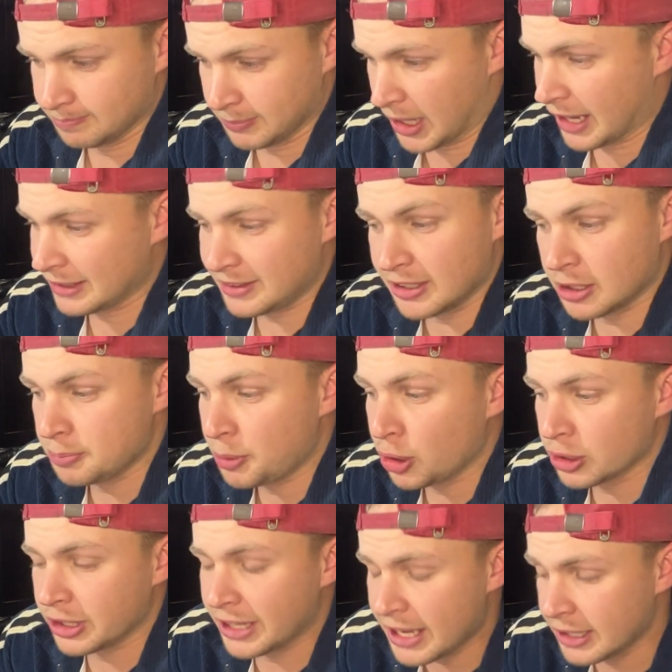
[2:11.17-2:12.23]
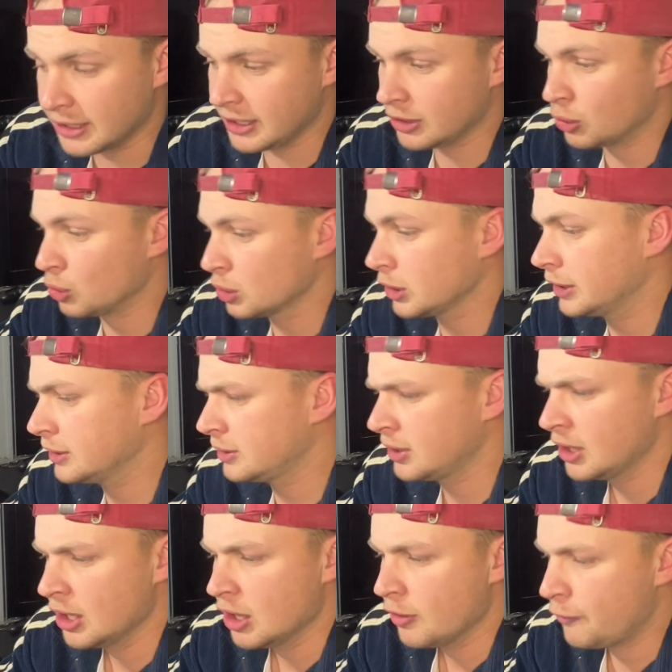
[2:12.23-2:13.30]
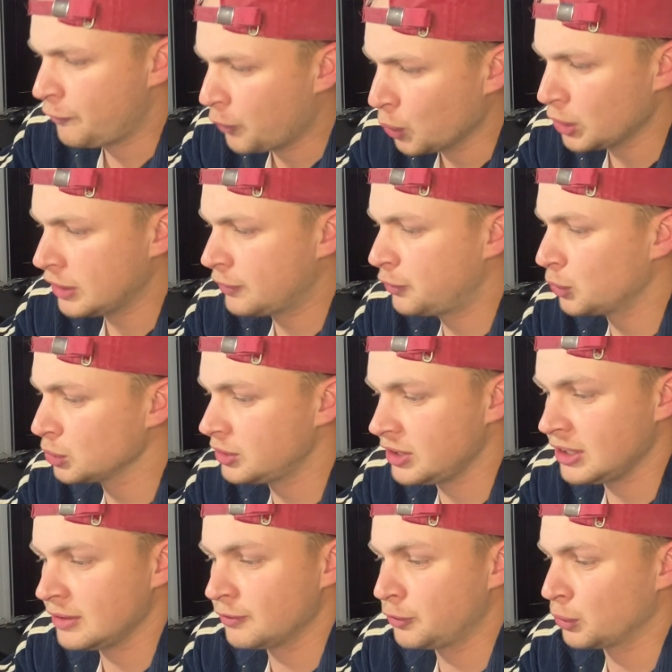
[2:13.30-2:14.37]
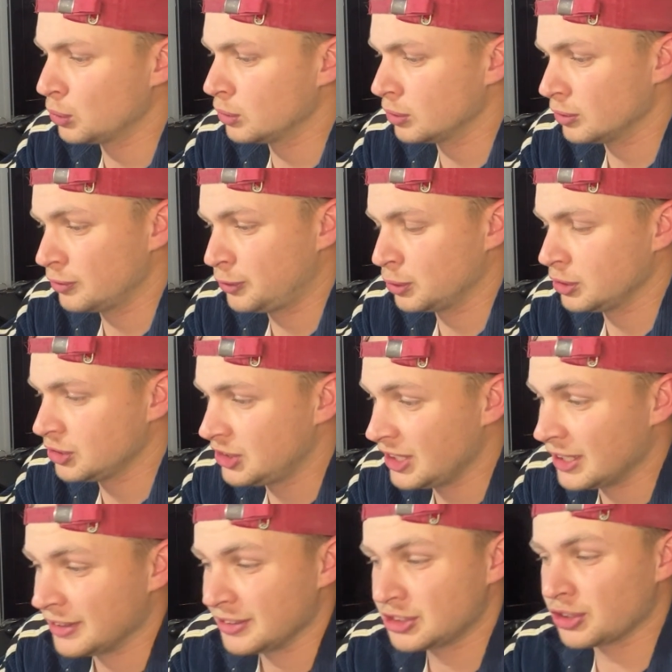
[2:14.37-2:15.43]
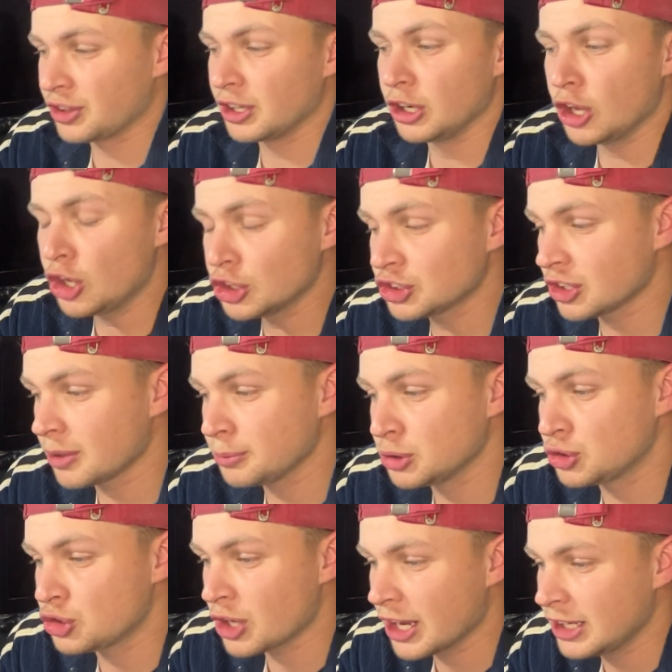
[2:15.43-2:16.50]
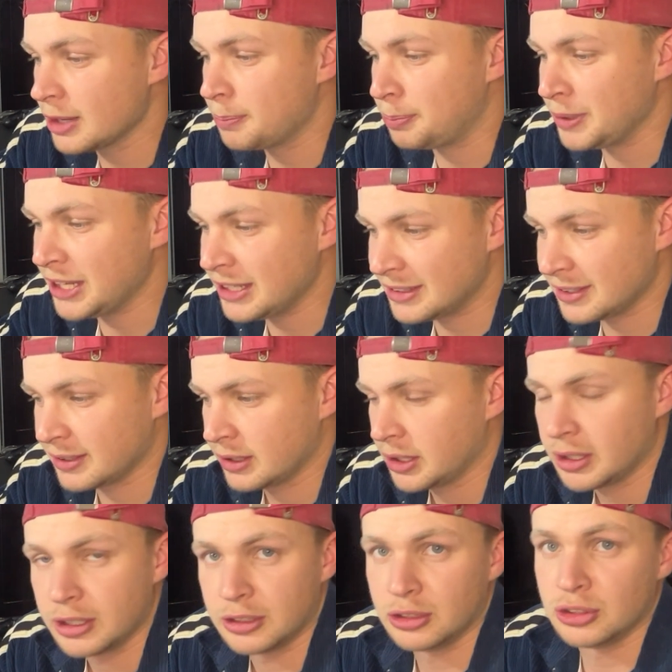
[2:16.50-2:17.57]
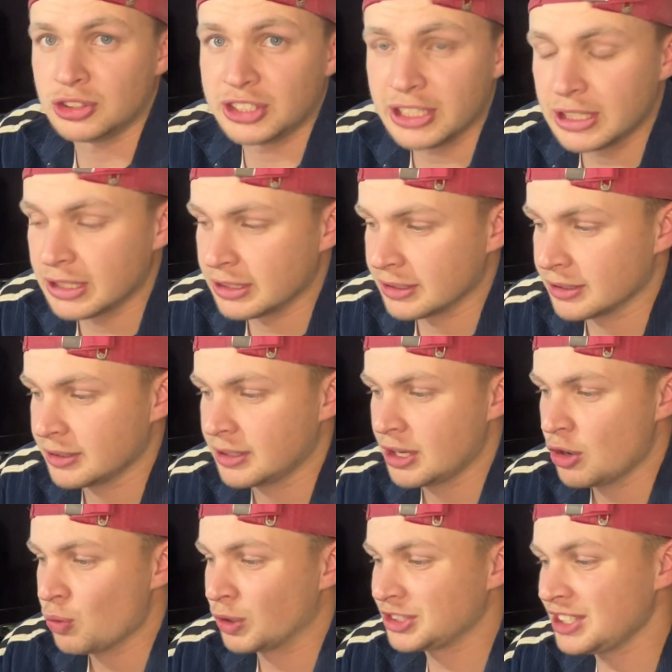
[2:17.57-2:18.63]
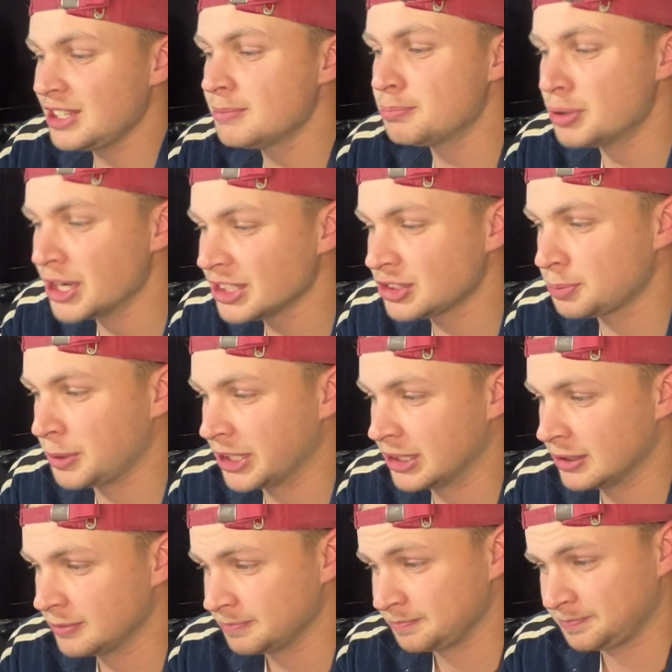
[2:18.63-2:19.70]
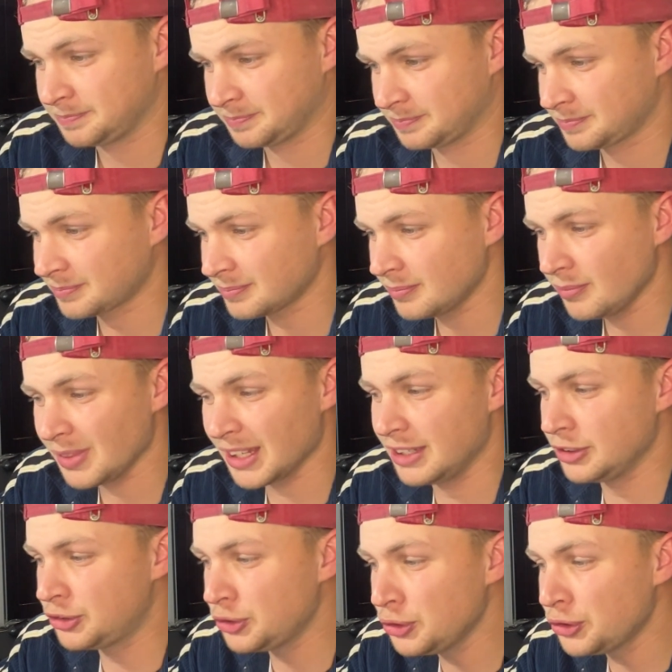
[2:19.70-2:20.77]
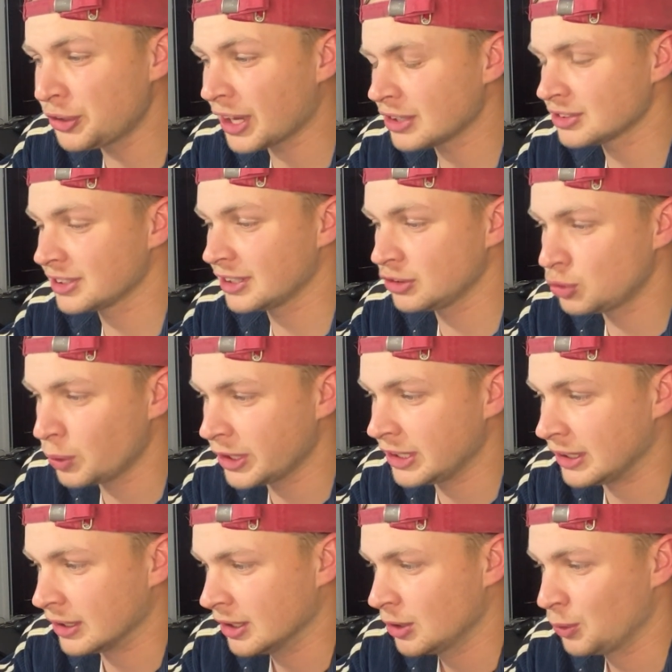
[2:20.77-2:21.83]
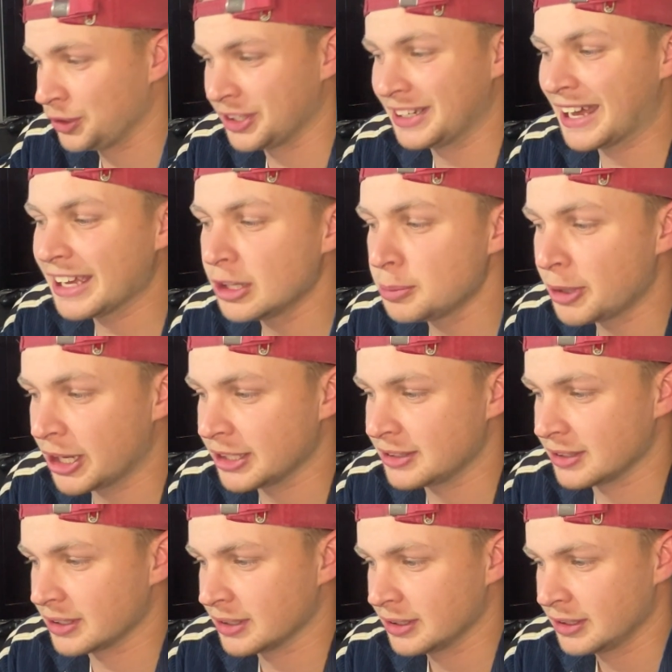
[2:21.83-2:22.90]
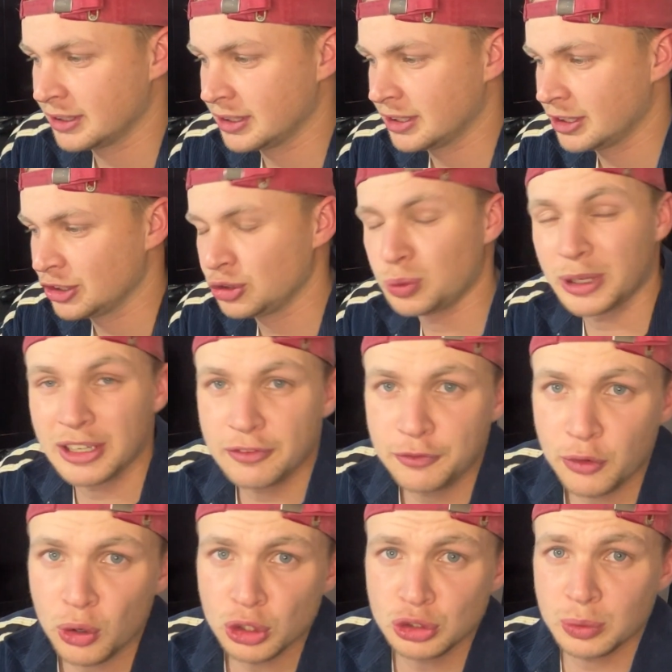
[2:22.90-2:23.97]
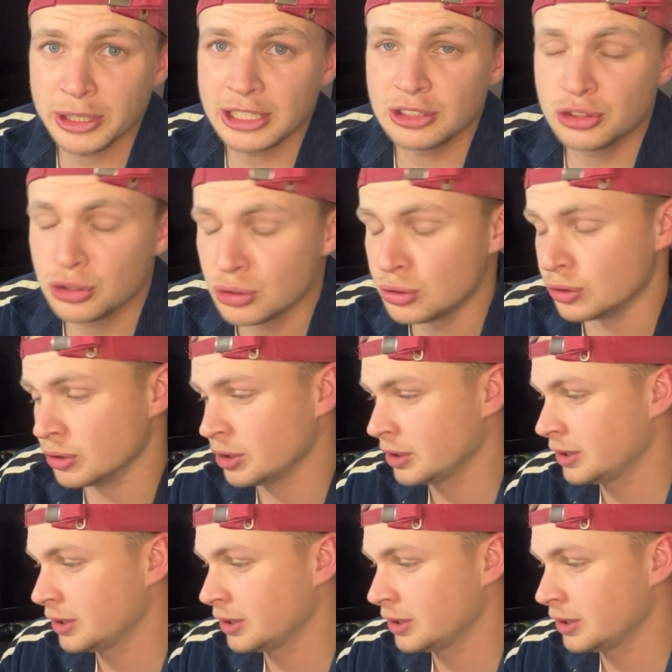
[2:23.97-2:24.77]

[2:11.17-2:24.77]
at Eden Park again in Auckland, 40-14 for New Zealand. So the last time Australia beat New Zealand was in Brisbane in 2020 with a nail biter, 24-22.